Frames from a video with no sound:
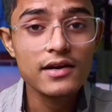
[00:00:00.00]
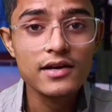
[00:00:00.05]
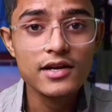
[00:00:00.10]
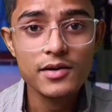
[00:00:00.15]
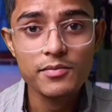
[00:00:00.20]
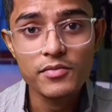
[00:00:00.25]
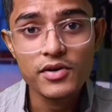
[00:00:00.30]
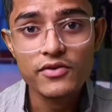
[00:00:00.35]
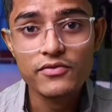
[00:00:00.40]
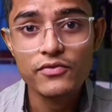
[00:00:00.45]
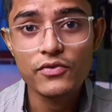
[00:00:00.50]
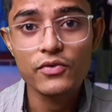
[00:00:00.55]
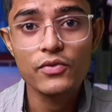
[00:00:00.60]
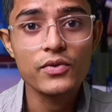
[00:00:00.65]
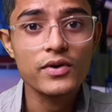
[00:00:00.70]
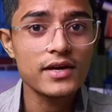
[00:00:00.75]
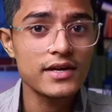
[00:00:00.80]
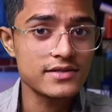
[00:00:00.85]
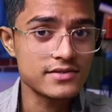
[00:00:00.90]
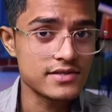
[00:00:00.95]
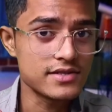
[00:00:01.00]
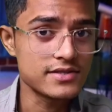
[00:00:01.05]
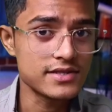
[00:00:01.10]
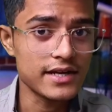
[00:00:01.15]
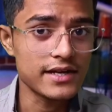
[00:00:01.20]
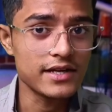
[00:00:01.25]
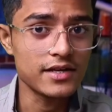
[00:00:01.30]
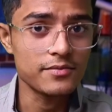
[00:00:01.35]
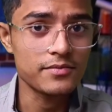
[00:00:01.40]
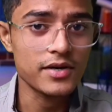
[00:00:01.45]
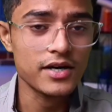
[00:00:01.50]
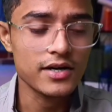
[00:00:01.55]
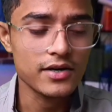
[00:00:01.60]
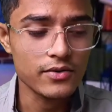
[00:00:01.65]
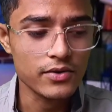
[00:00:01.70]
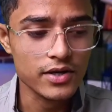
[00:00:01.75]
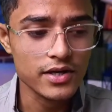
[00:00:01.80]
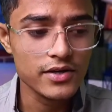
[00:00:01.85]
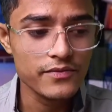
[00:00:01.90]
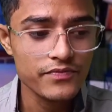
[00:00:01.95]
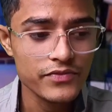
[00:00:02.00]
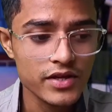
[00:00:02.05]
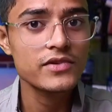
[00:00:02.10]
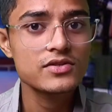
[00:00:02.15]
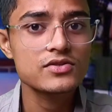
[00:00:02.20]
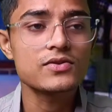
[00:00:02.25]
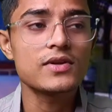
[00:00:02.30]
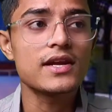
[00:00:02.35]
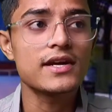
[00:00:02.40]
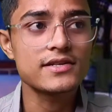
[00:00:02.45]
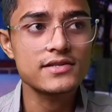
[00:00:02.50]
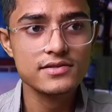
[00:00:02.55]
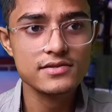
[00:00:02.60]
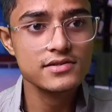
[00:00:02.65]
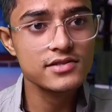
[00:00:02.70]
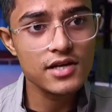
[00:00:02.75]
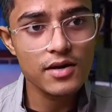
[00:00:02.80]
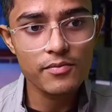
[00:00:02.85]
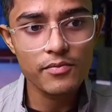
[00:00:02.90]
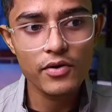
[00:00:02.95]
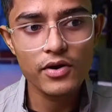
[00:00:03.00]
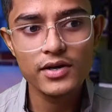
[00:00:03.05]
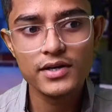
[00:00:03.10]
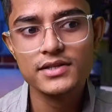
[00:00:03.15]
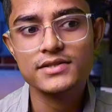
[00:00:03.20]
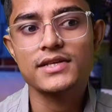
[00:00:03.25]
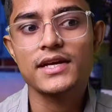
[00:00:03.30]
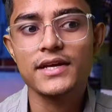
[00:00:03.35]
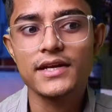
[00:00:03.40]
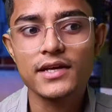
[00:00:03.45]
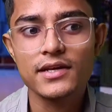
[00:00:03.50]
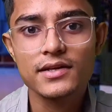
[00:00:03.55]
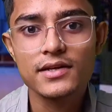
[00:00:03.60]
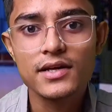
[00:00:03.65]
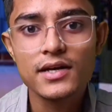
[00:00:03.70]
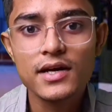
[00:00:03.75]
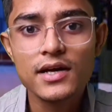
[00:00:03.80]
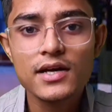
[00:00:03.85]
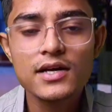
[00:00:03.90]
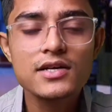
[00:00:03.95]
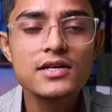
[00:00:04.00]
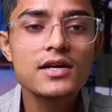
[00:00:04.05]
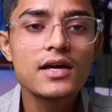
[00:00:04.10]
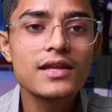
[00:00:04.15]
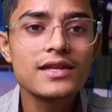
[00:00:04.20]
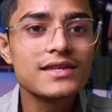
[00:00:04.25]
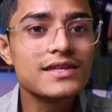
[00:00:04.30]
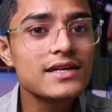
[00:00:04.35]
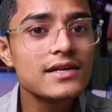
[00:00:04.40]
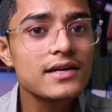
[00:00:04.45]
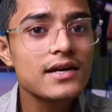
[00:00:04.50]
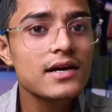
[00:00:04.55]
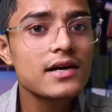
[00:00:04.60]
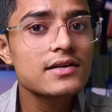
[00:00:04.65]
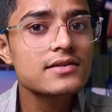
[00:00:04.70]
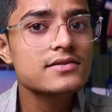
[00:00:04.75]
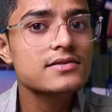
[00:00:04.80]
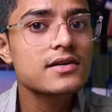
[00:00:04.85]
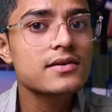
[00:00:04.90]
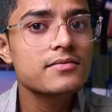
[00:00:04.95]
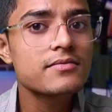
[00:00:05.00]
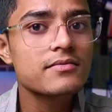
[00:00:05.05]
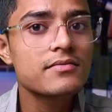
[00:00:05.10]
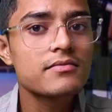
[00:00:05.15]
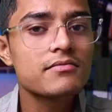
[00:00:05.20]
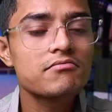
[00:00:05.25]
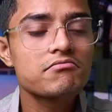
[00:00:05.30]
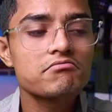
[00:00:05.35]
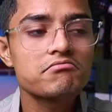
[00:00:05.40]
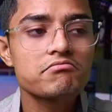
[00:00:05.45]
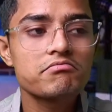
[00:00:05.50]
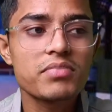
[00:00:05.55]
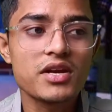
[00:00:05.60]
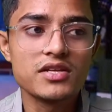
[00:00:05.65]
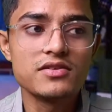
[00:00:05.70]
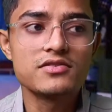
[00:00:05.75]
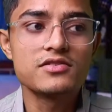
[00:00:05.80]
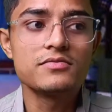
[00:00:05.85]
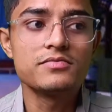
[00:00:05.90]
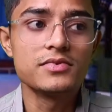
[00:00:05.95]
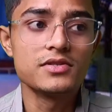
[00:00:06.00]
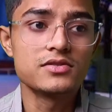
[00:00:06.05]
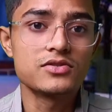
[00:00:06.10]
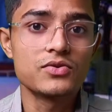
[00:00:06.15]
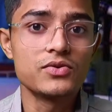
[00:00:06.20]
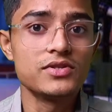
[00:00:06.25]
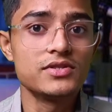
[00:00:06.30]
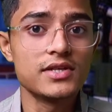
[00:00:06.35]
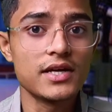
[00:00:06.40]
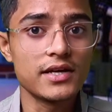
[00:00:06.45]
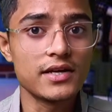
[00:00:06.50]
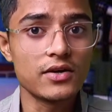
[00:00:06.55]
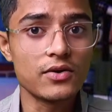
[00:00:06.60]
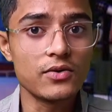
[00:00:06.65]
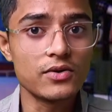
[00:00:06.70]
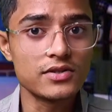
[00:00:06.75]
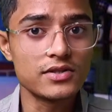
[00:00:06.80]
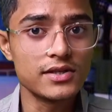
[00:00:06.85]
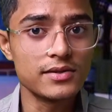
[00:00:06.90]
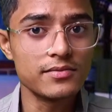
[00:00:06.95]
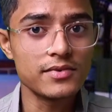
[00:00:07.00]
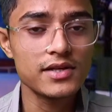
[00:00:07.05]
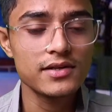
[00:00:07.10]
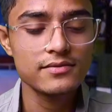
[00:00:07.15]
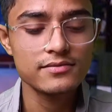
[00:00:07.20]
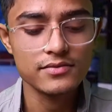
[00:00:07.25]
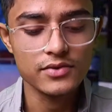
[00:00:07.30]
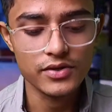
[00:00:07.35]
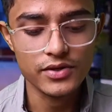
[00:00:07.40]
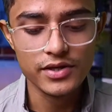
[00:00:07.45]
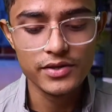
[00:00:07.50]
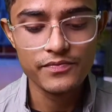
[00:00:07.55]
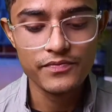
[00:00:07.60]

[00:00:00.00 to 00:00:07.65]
number 4 is designing part. Okay, so let's jump on designing. There are some principles to design a good thumbnail. Okay,